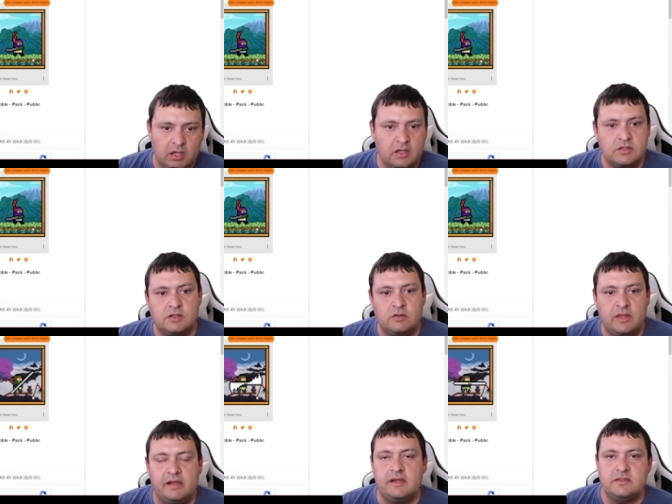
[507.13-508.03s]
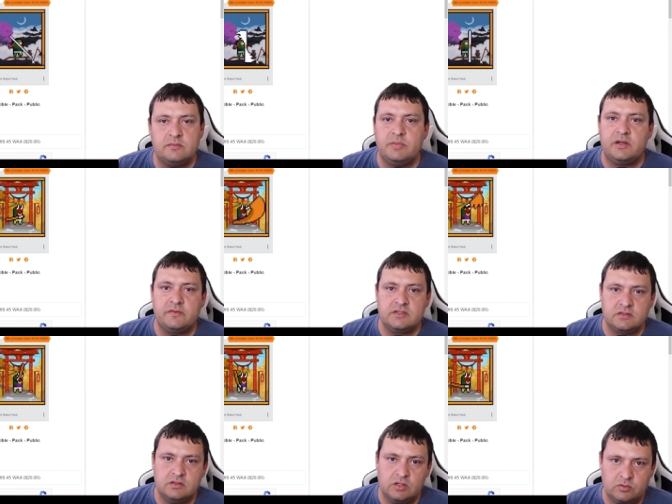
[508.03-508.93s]
So that is a bit of a
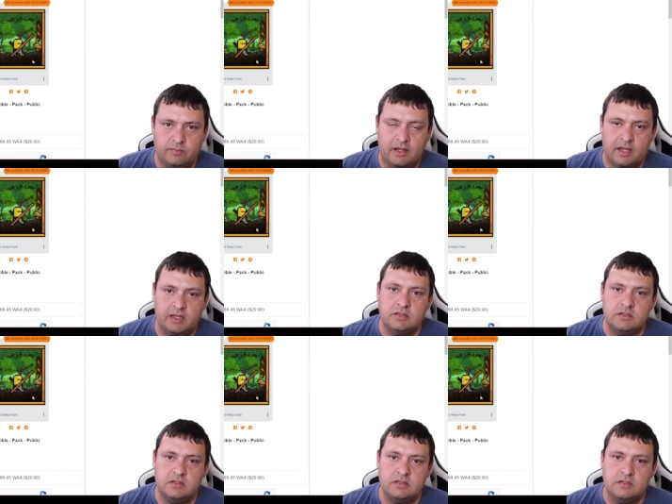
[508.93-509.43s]
slow buy.